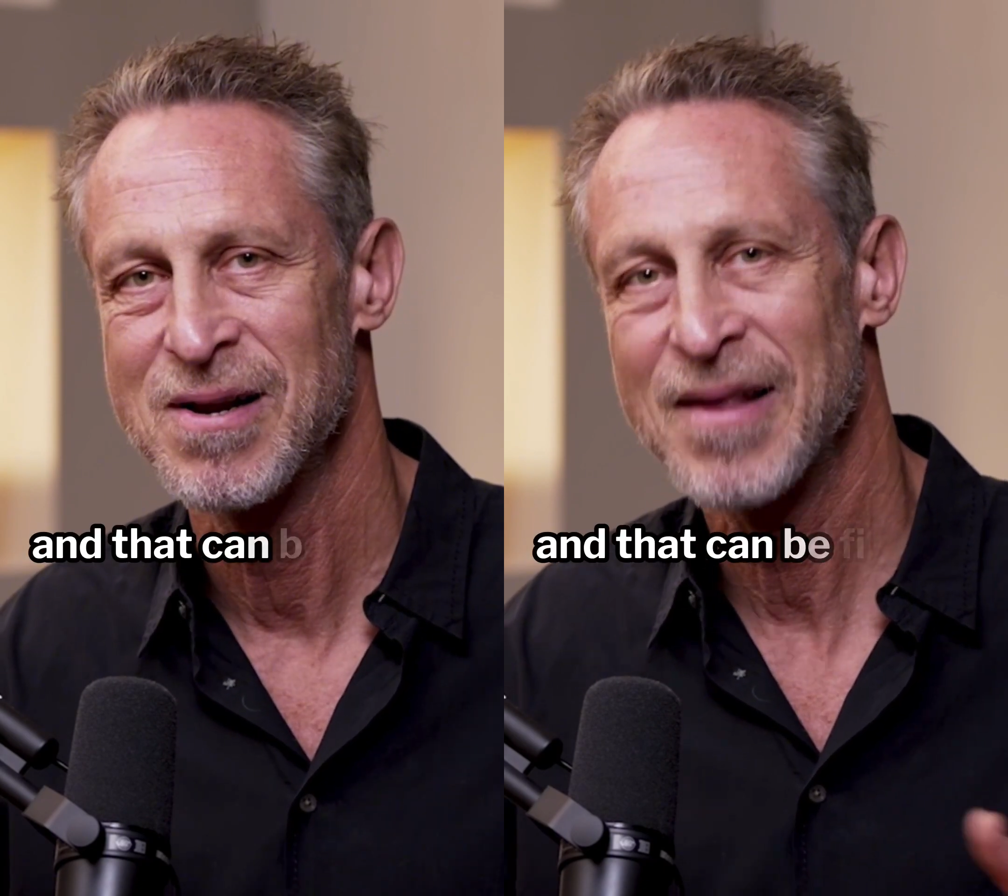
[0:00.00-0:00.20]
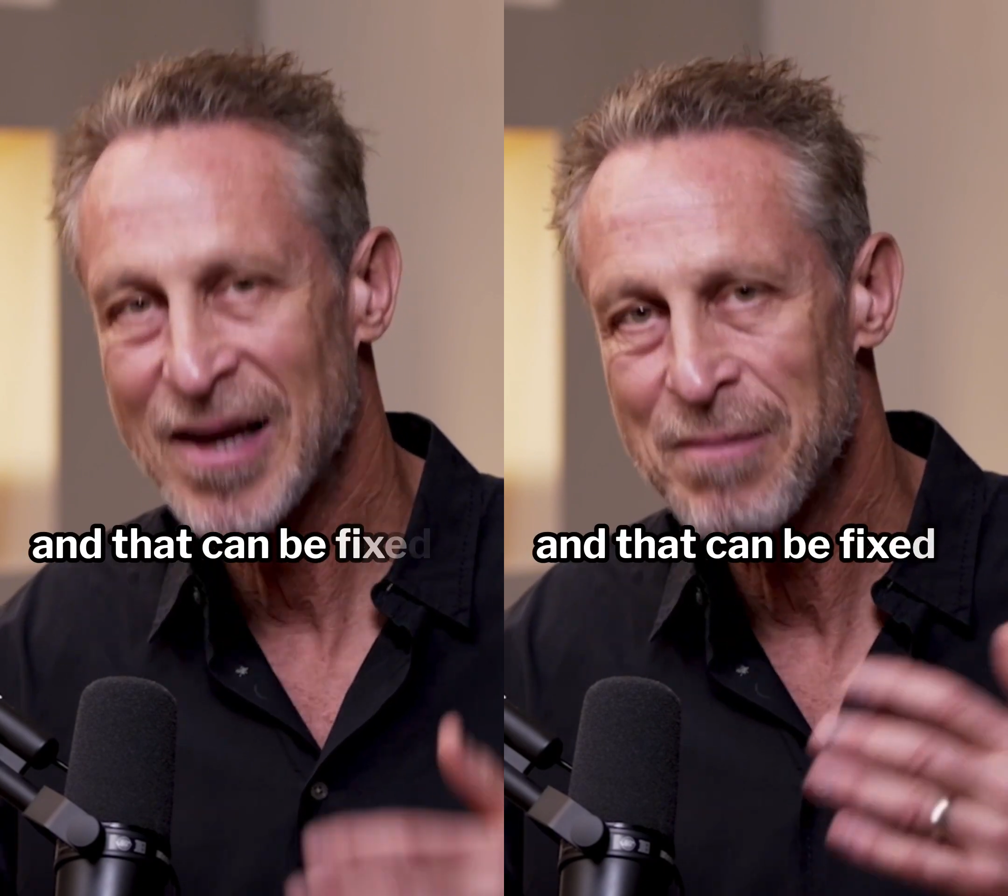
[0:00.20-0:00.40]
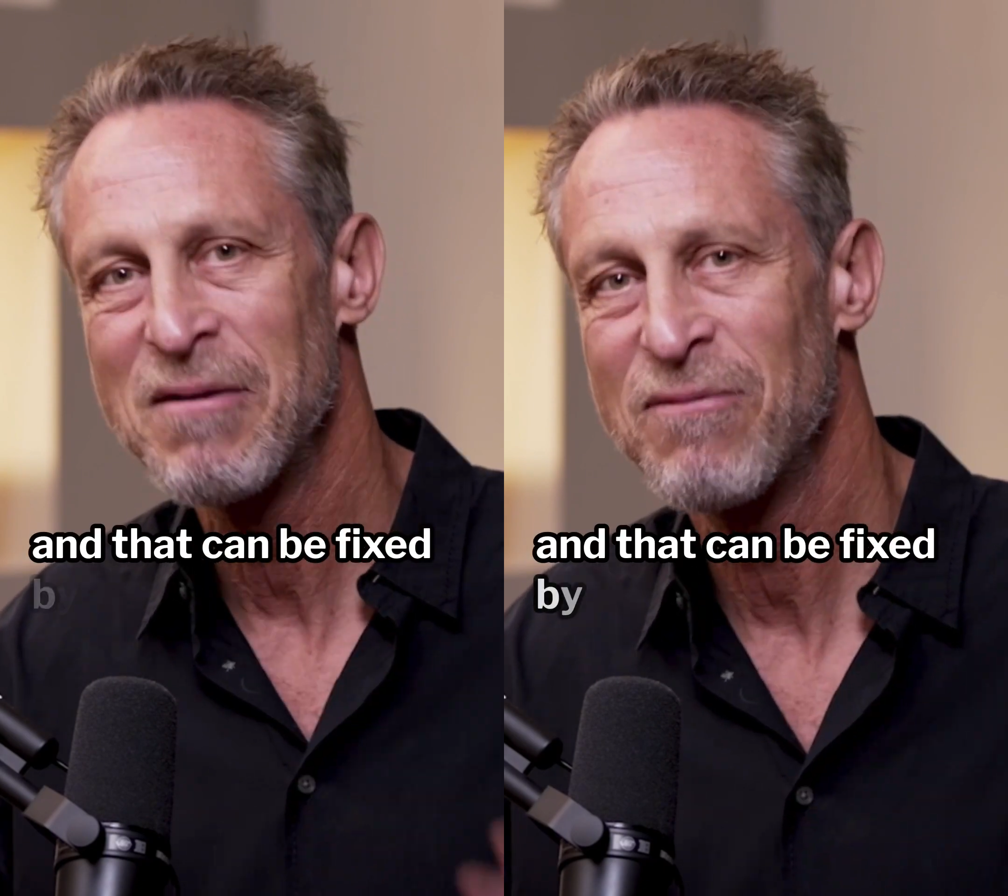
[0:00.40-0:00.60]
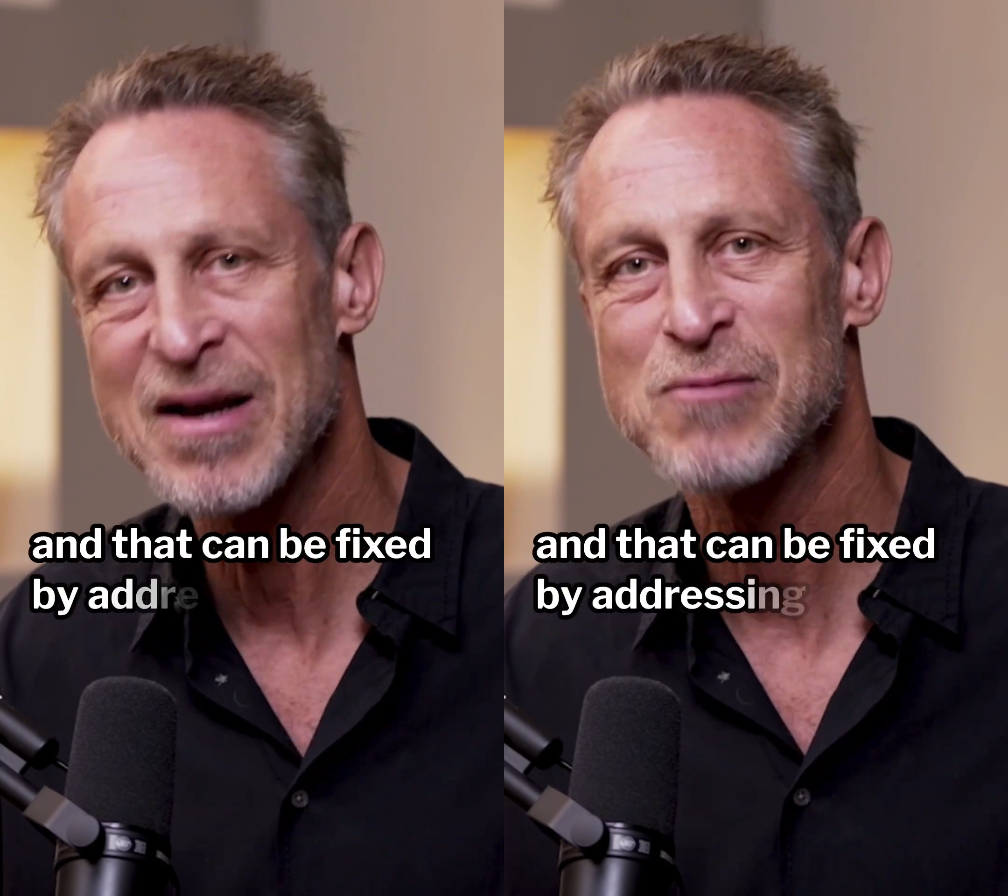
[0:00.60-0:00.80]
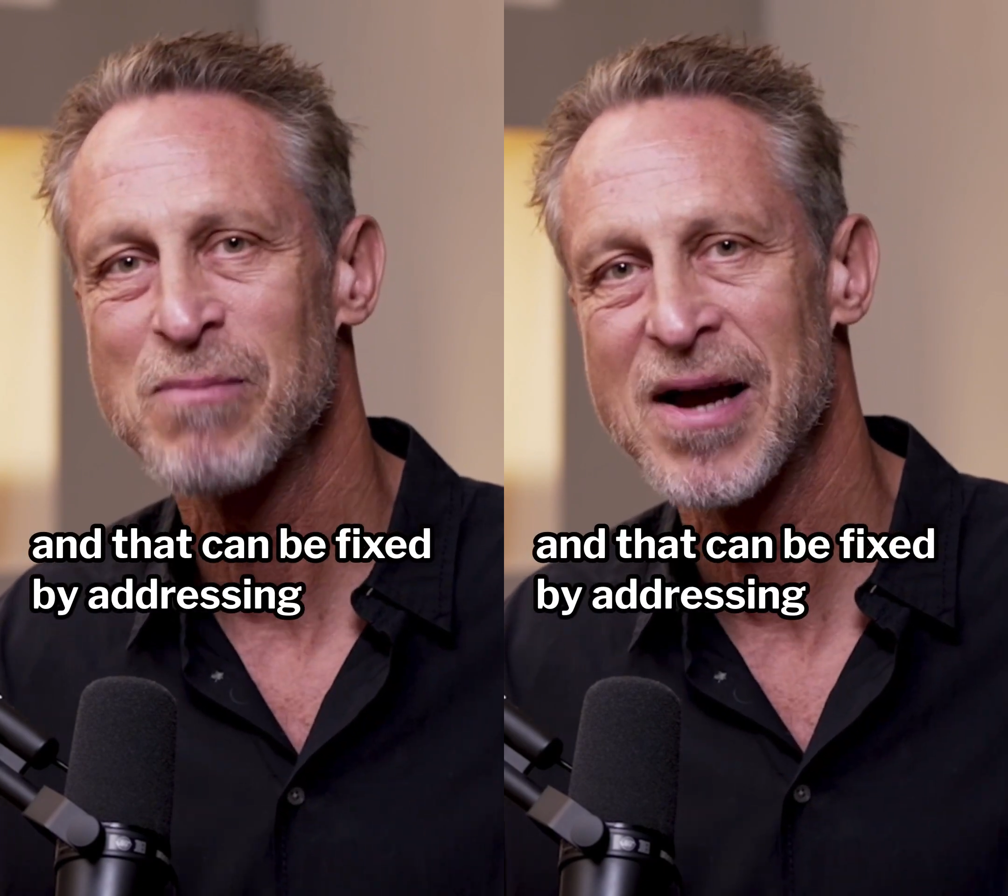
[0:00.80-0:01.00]
and that can be
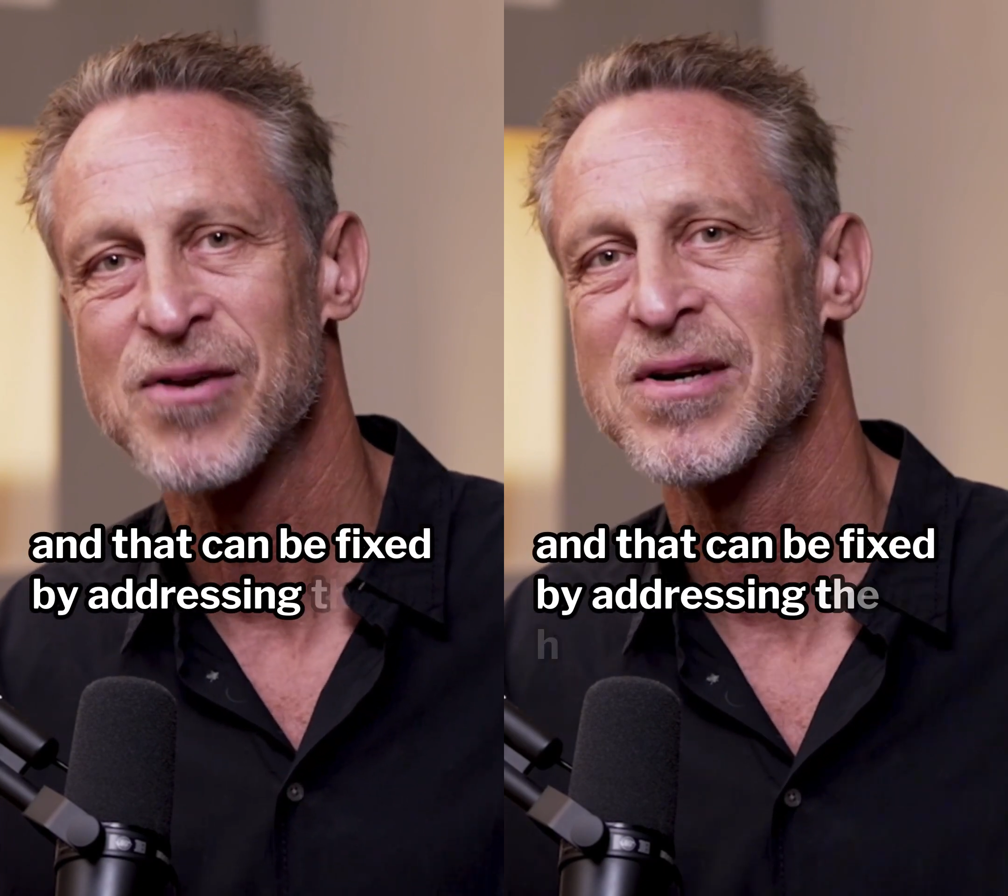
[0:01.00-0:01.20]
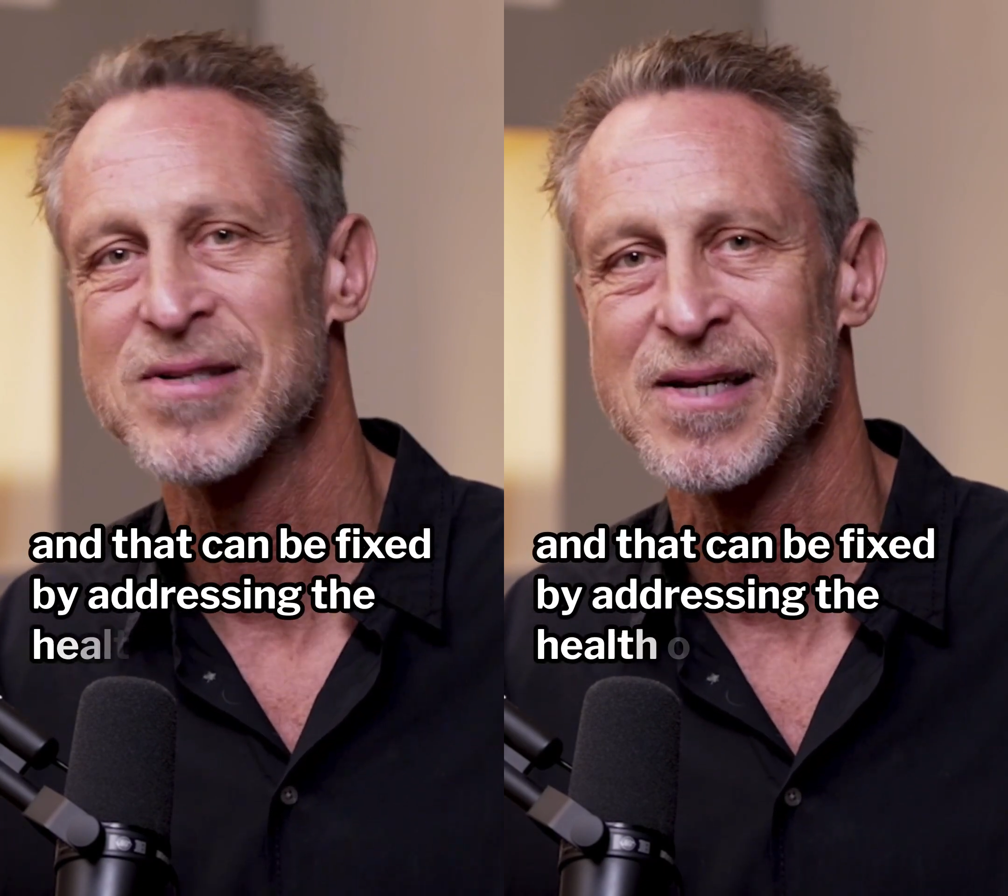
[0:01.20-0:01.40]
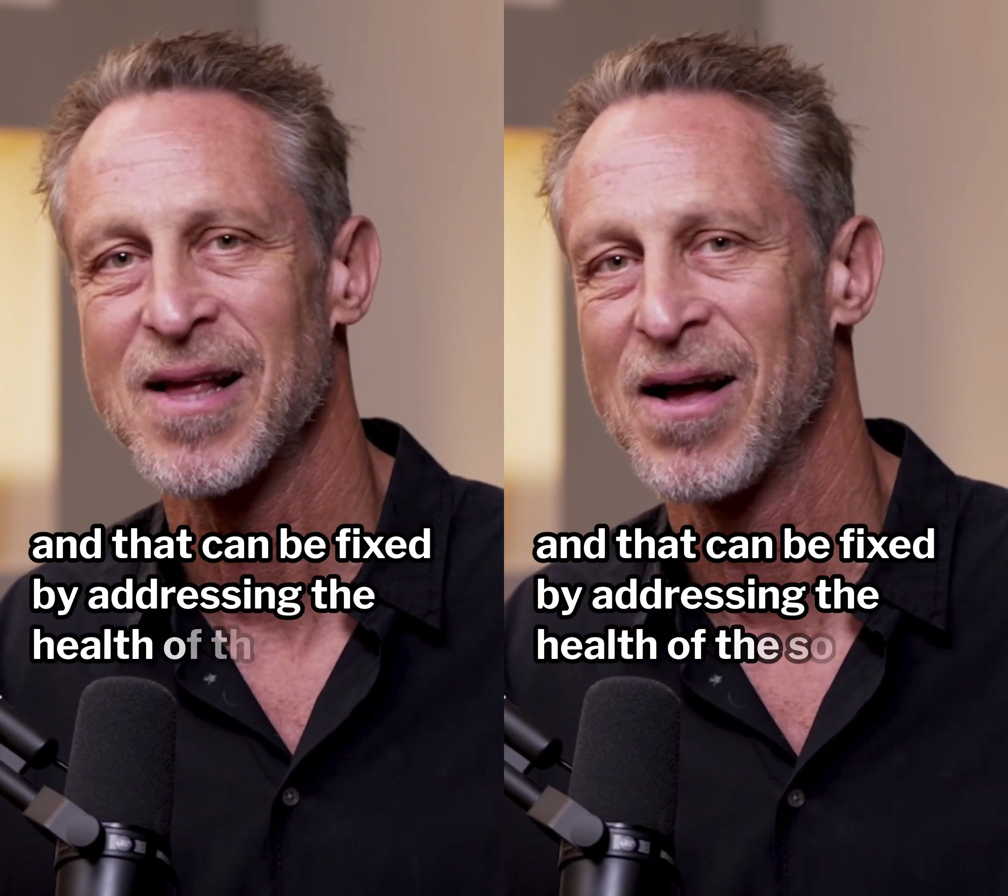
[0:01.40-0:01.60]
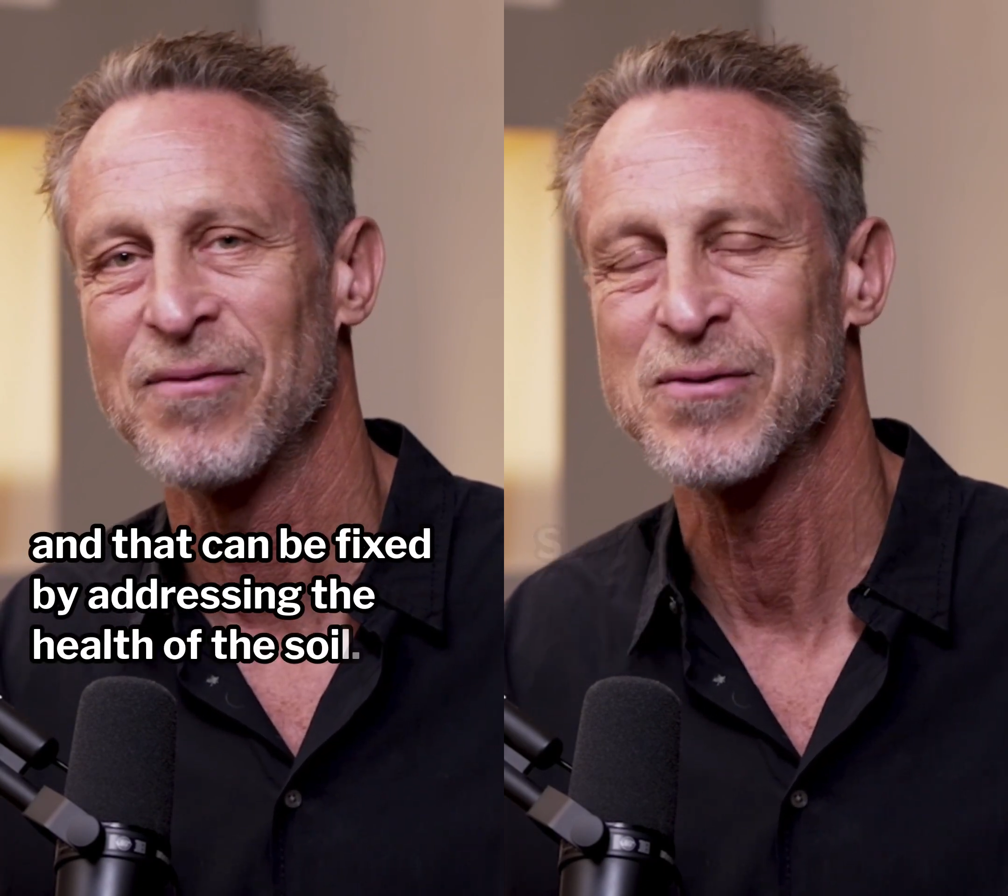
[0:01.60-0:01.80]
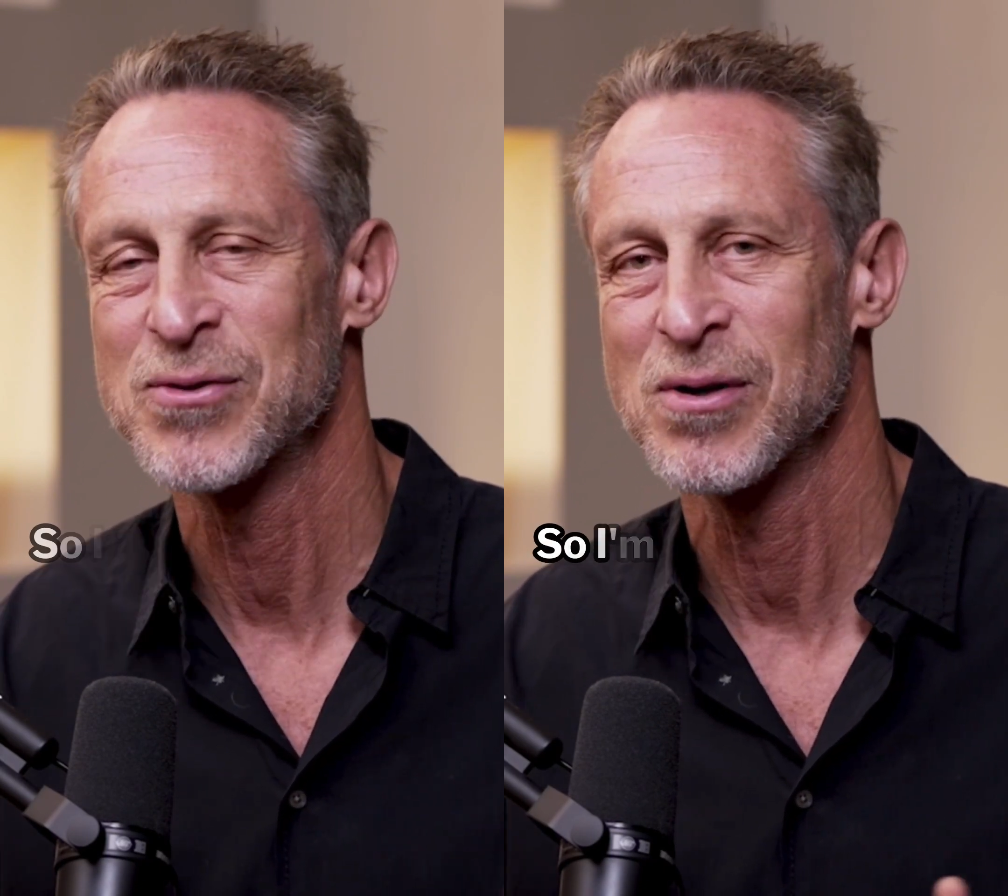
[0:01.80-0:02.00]
fixed by addressing the
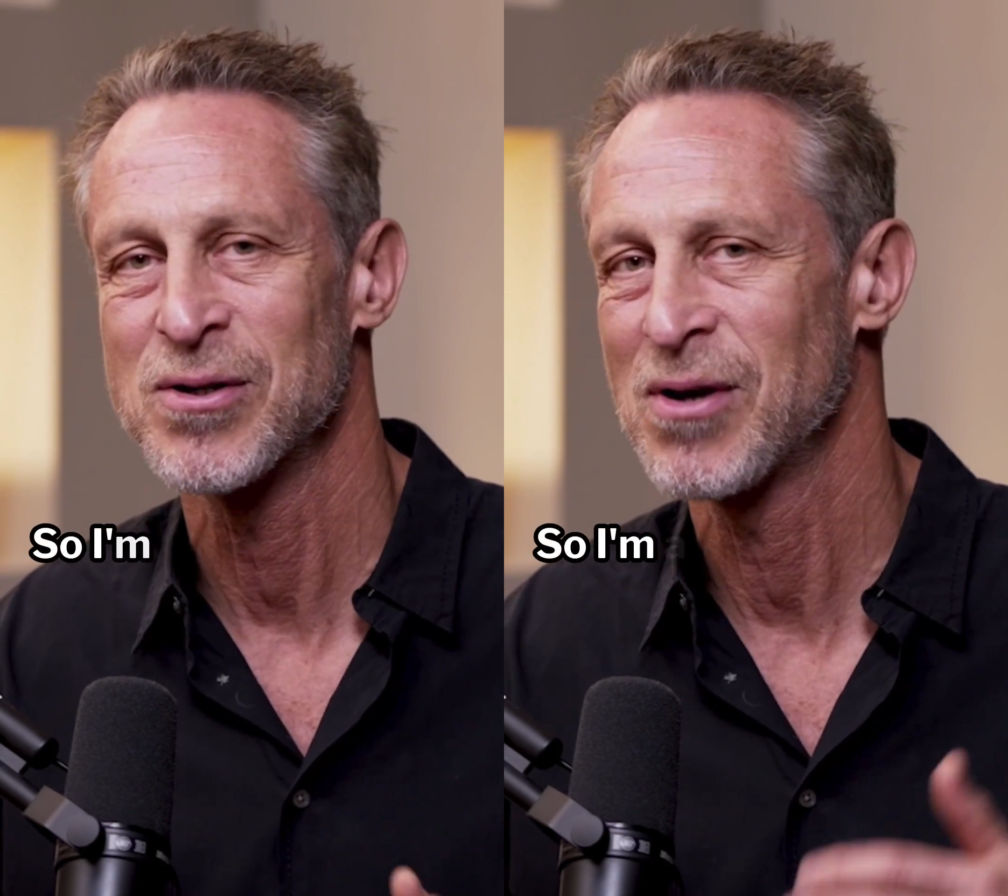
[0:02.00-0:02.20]
health of the soil.